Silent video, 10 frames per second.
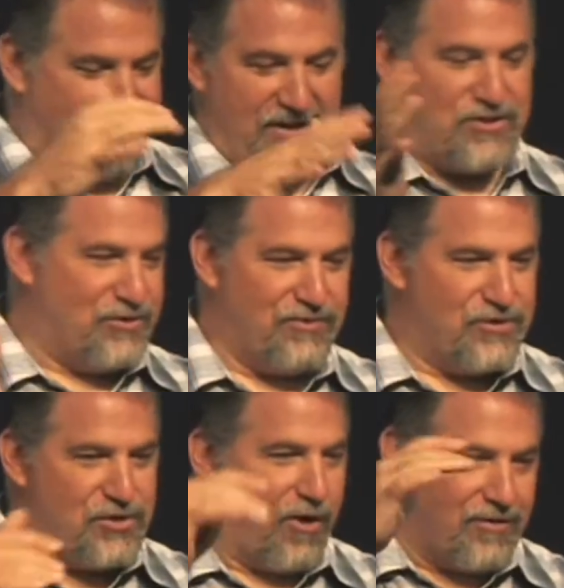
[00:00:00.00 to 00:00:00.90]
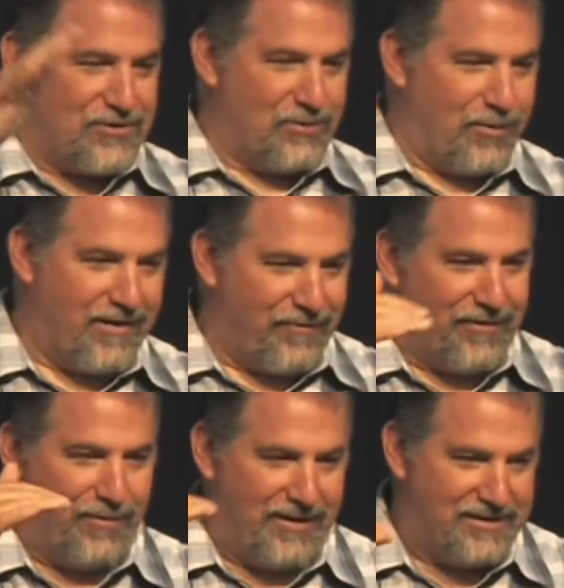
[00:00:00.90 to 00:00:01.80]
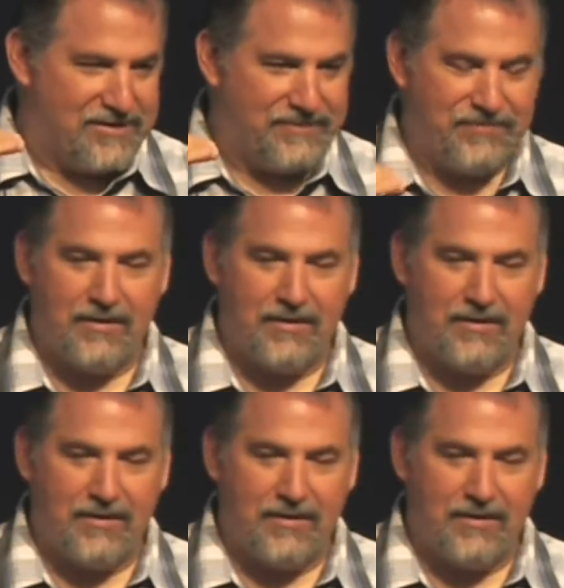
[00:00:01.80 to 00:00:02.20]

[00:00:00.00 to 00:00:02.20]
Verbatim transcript: fish or the sharks or whatever it was.